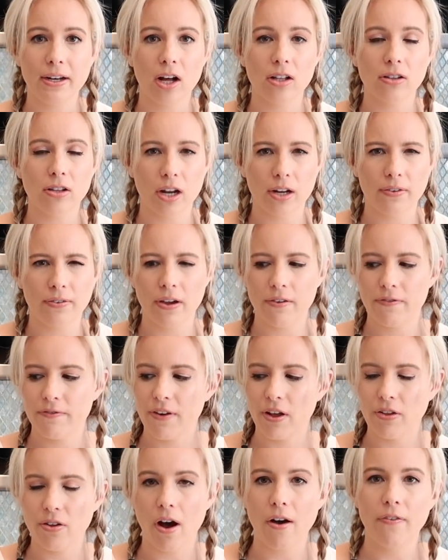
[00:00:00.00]
A lot of it
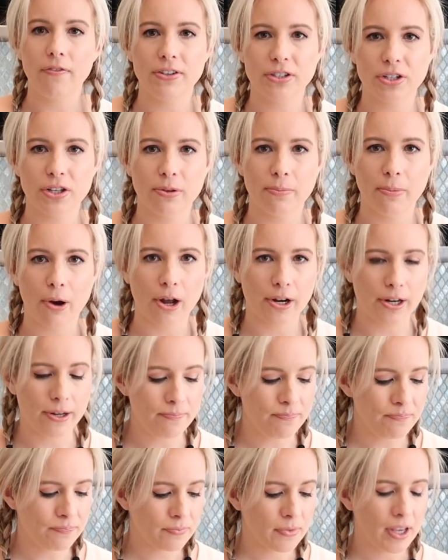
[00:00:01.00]
fell off into the
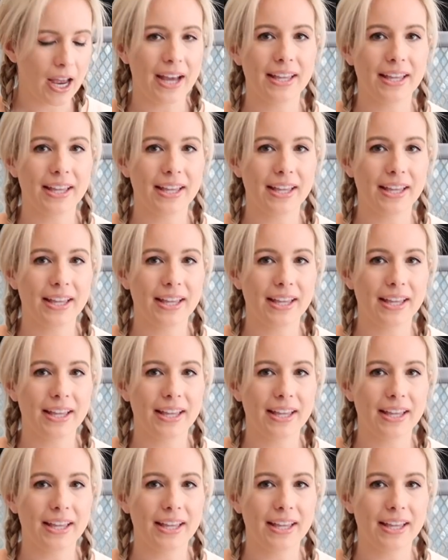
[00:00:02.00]
bottom.